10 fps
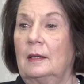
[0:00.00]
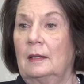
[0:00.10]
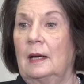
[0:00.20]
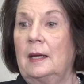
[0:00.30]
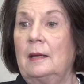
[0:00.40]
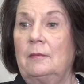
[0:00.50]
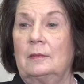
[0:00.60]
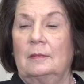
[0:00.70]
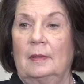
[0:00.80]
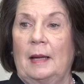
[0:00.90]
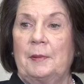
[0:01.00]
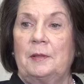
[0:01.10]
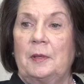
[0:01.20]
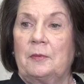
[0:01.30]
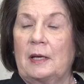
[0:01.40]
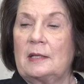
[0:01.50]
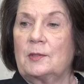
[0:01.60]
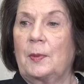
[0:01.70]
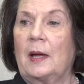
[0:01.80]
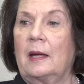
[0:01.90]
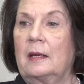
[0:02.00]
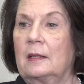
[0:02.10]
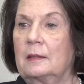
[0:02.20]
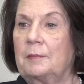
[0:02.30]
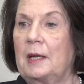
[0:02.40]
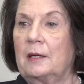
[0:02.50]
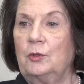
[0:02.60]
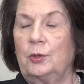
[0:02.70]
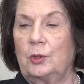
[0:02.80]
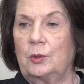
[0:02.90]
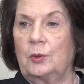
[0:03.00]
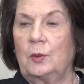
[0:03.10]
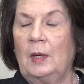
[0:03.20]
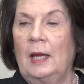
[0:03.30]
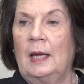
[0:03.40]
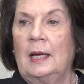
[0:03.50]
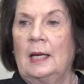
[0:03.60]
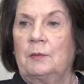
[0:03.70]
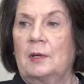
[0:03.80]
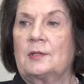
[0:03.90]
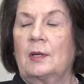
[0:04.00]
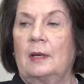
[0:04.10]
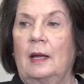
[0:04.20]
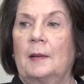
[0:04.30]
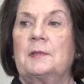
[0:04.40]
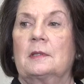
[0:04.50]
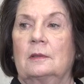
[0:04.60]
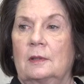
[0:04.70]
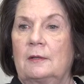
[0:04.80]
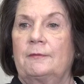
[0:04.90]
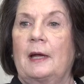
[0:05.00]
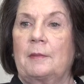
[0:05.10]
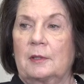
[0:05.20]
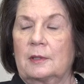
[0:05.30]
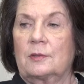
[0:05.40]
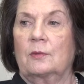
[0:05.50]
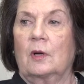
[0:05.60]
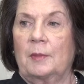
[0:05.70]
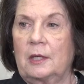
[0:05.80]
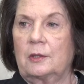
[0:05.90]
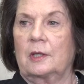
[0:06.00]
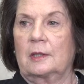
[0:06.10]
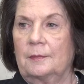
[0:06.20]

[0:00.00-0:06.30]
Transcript: I happen to be raised by a man who was an absolutely fabulous gourmet cook.